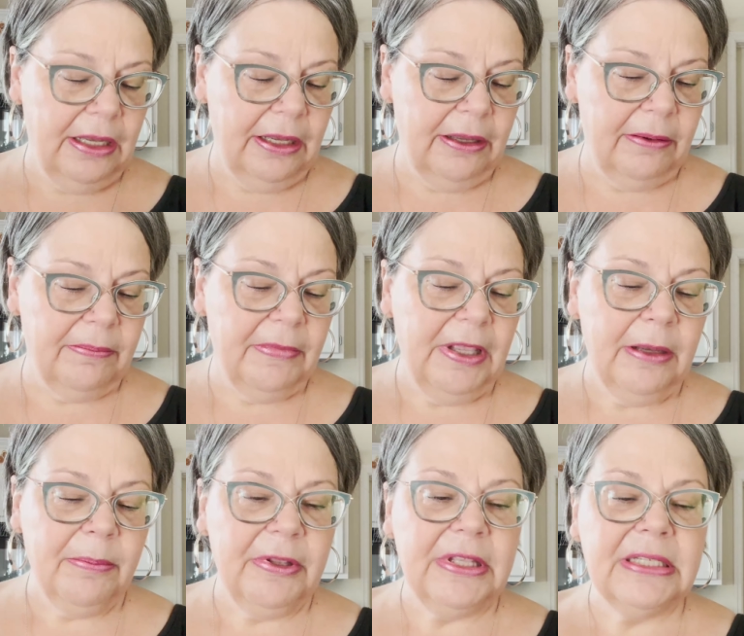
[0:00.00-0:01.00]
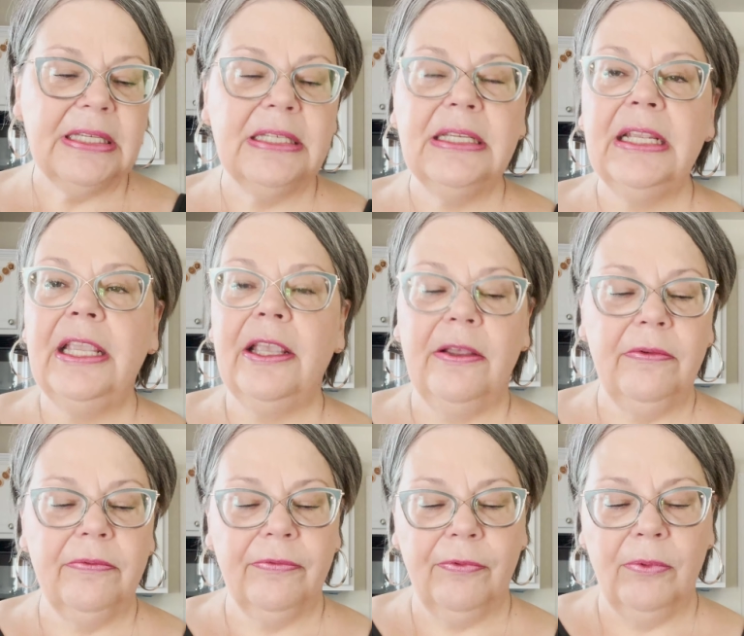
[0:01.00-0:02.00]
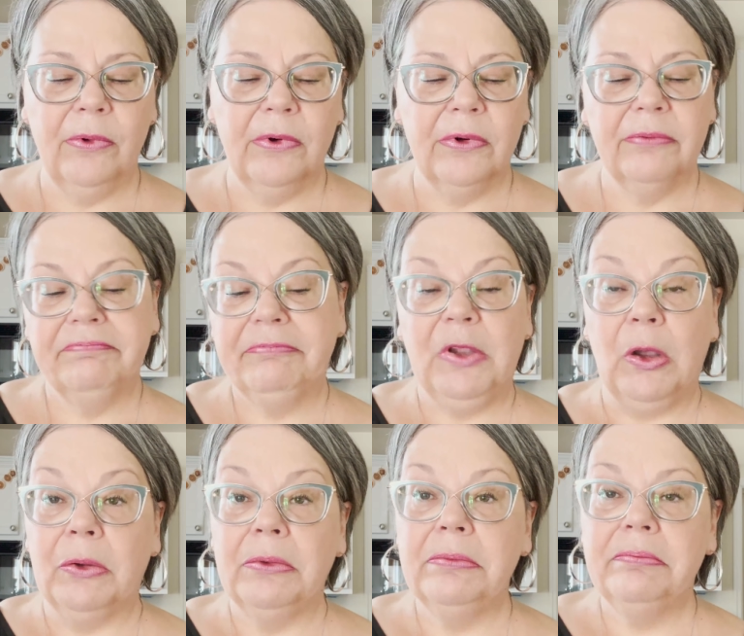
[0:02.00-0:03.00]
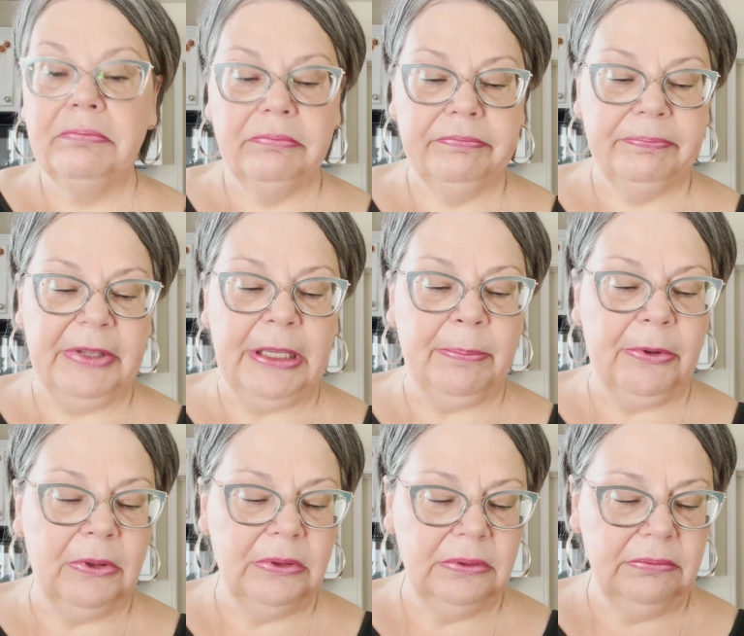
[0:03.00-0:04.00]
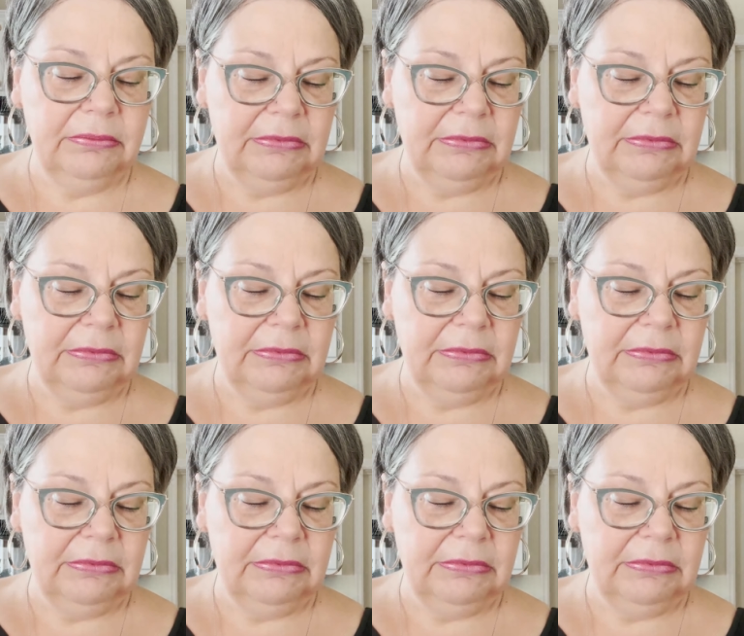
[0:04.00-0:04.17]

Um, but this is a kit for young people,